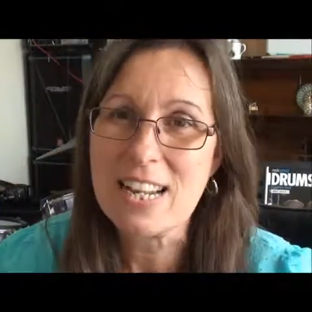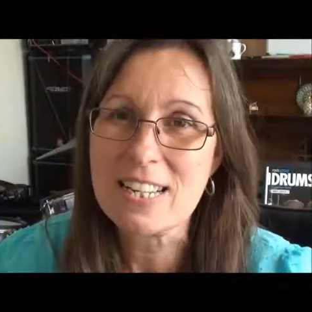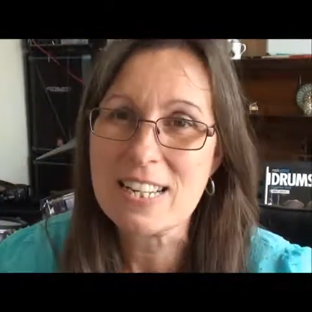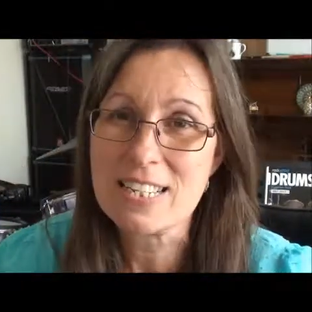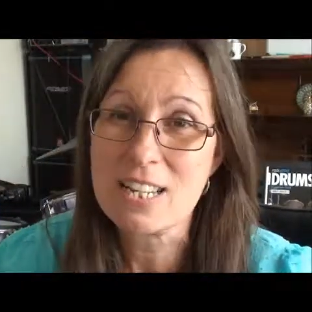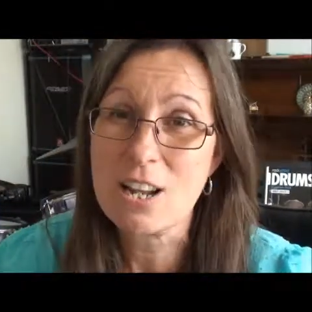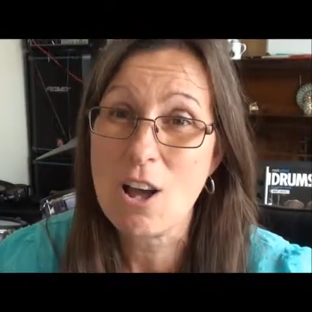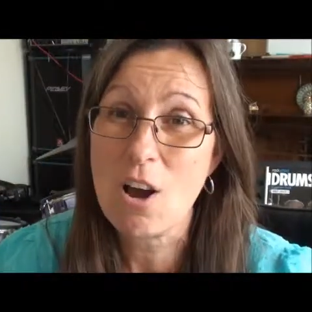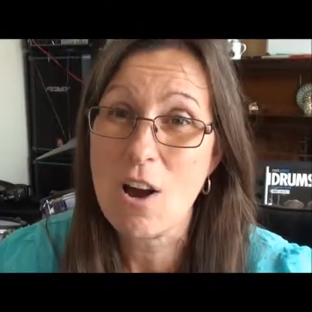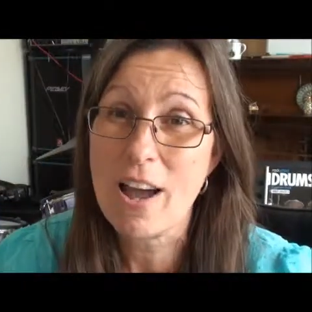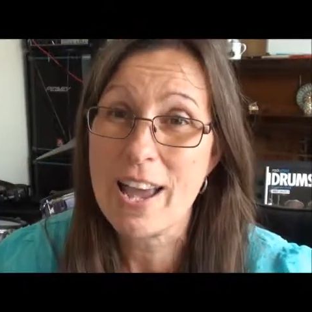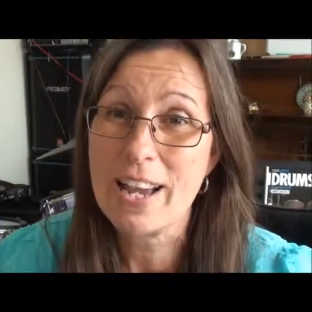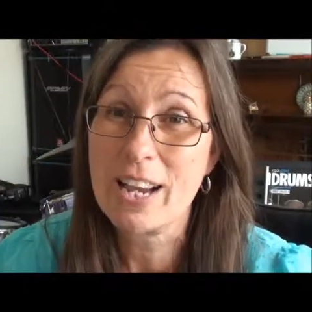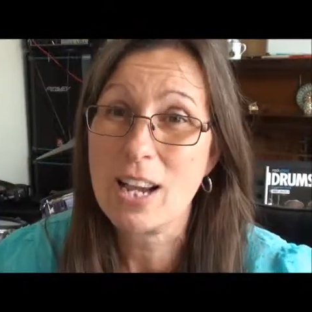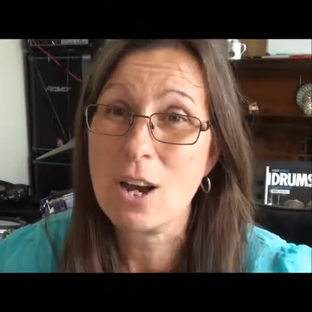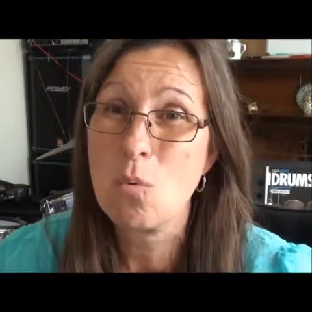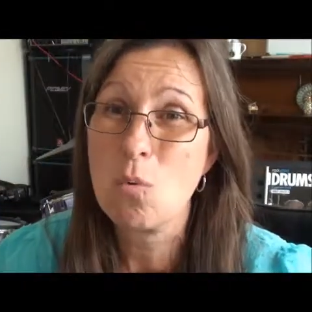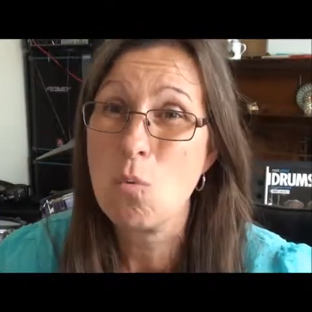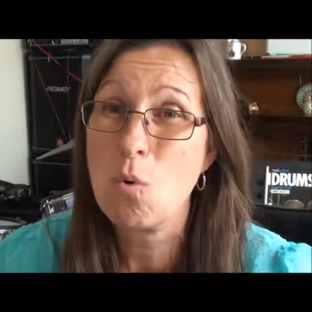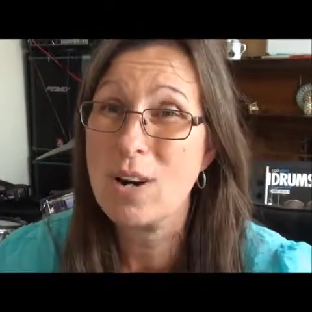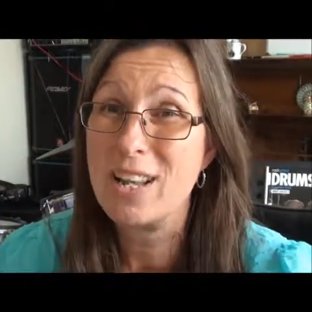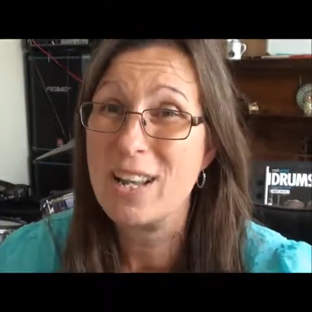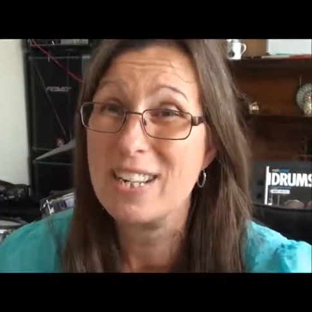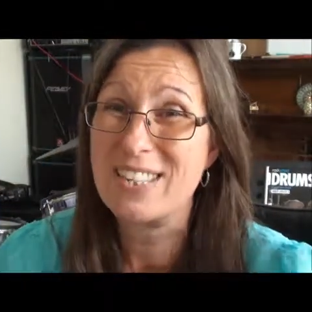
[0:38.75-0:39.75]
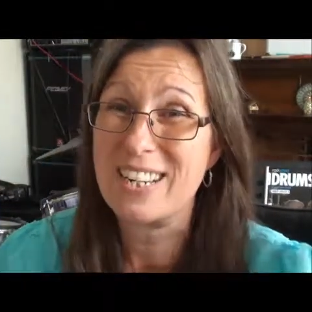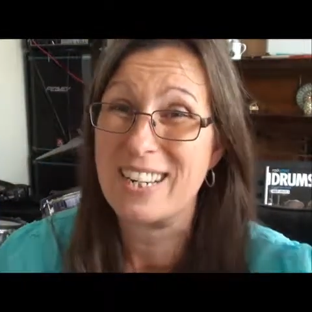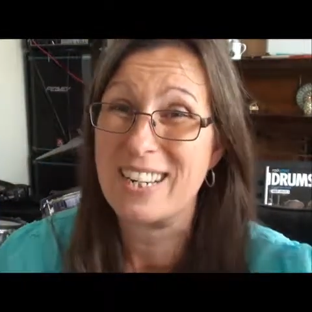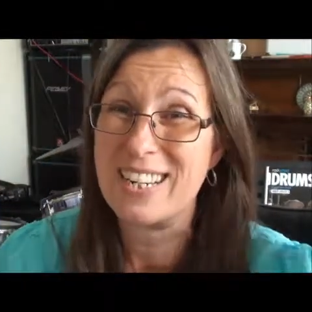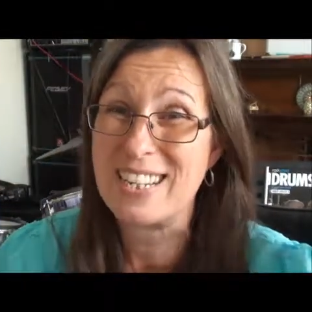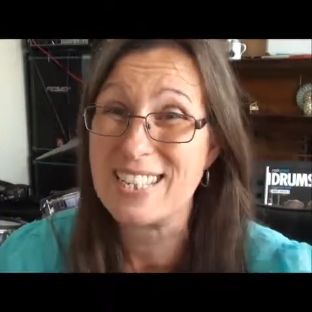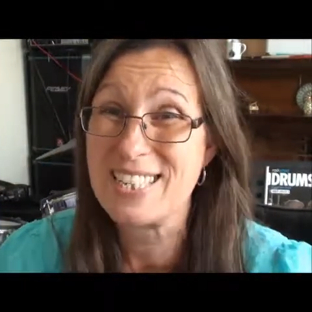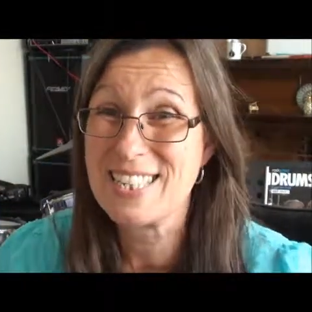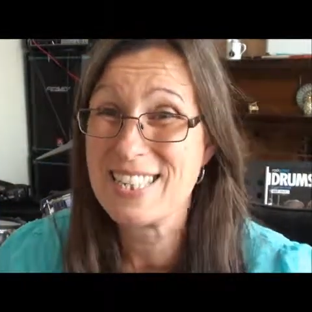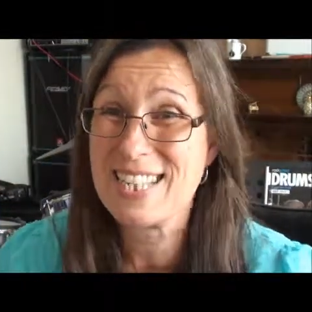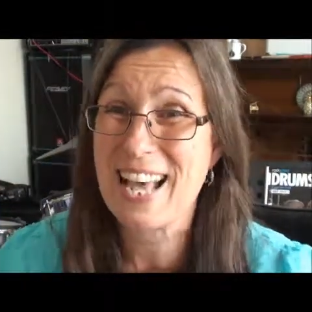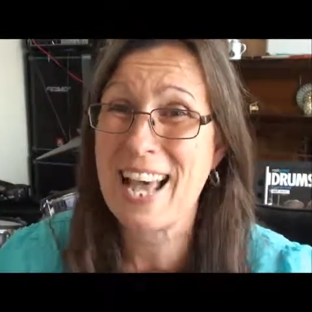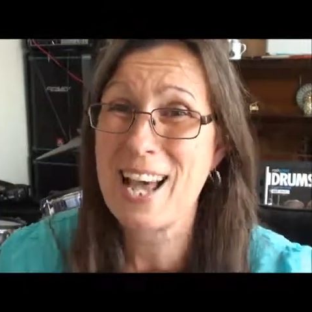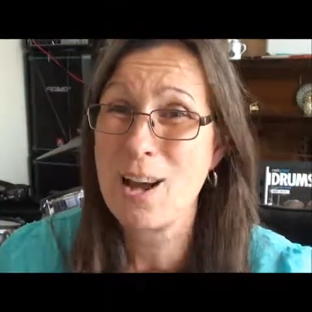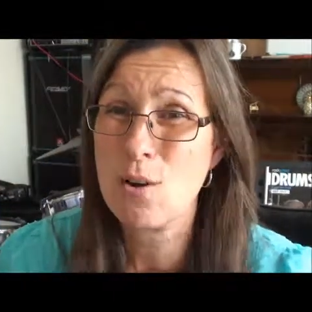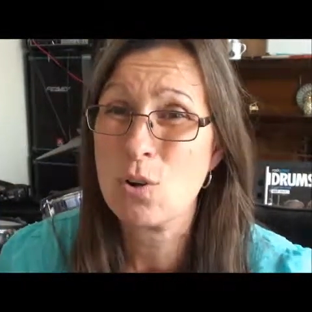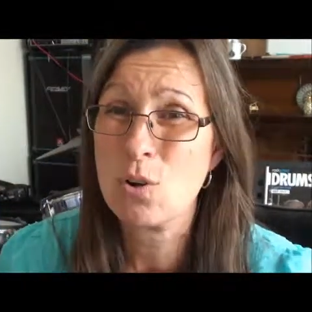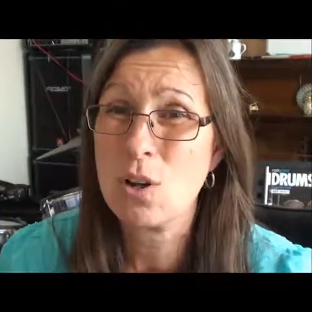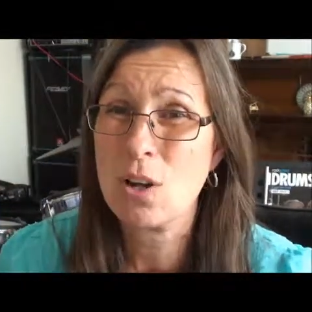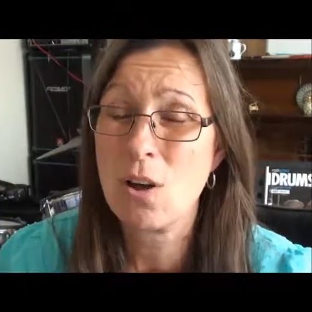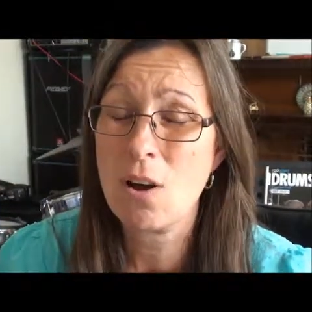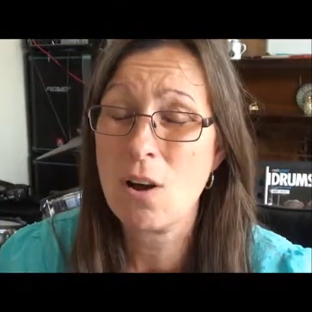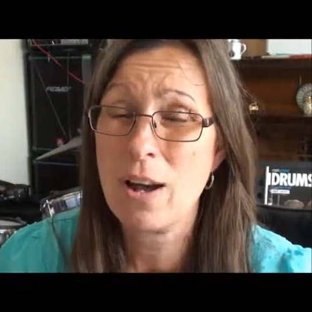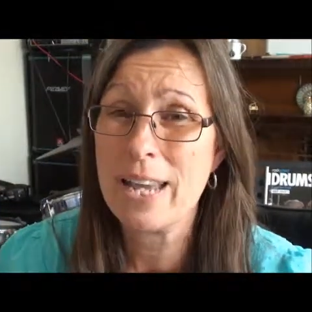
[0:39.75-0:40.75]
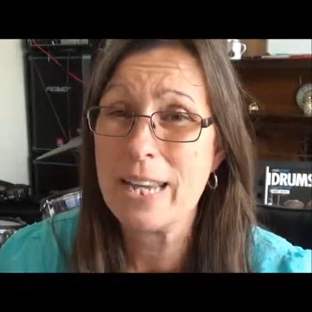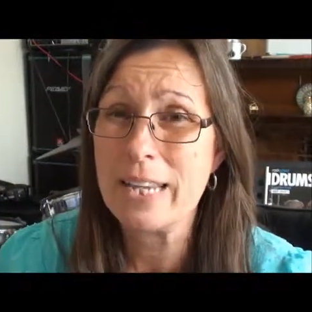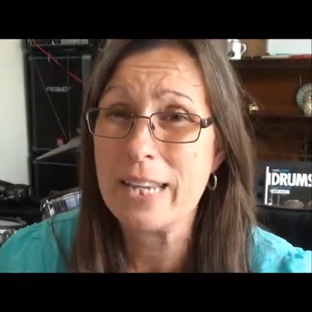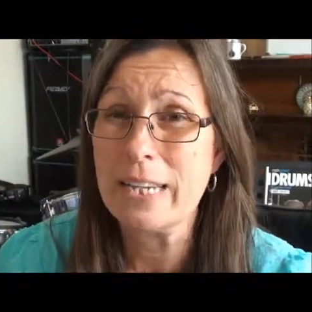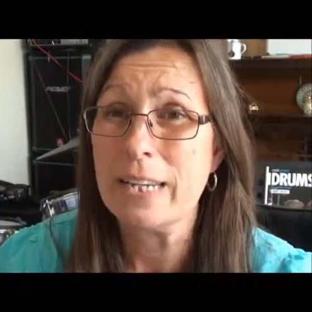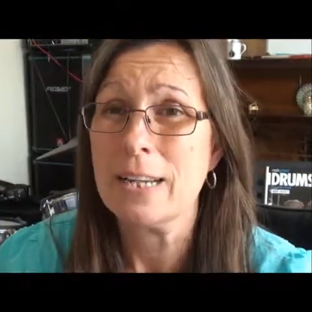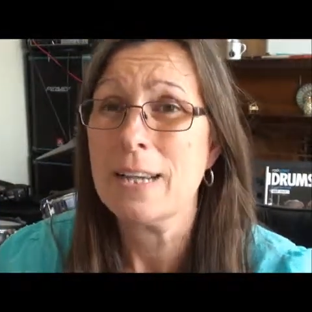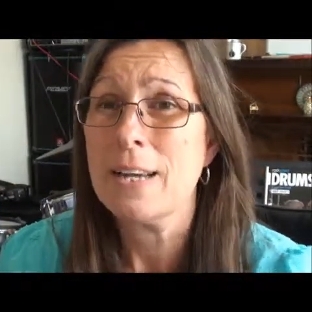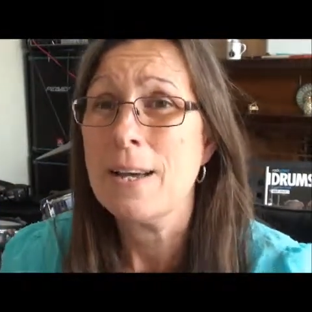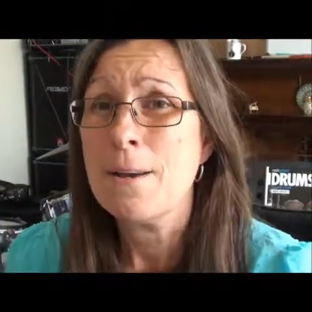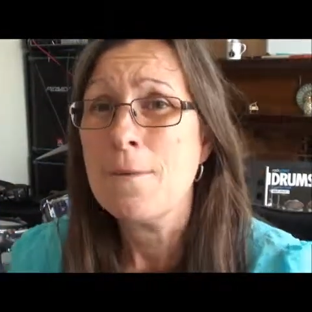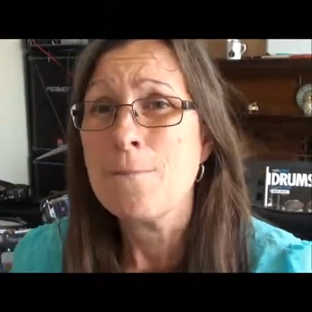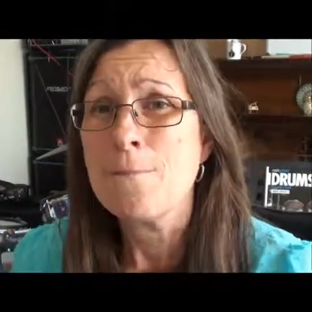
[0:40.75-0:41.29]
is like, what it's going to sound like.